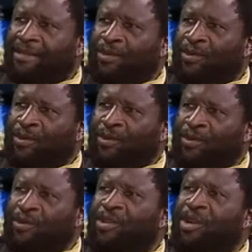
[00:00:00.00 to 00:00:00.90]
to
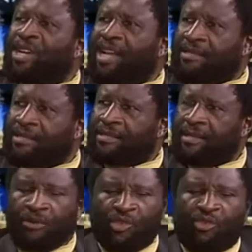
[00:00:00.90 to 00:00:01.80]
the learners,
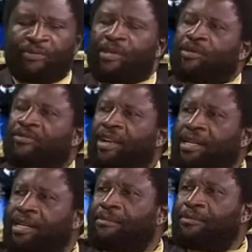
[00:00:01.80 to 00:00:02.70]
which you may not
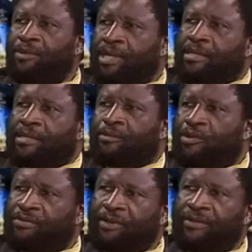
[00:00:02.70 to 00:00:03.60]
find in a book. Yes, the
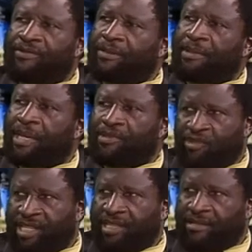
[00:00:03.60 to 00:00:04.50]
books may have some
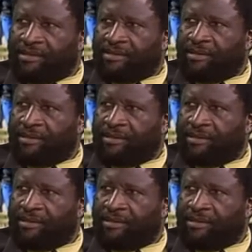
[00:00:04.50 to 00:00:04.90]
illustrations.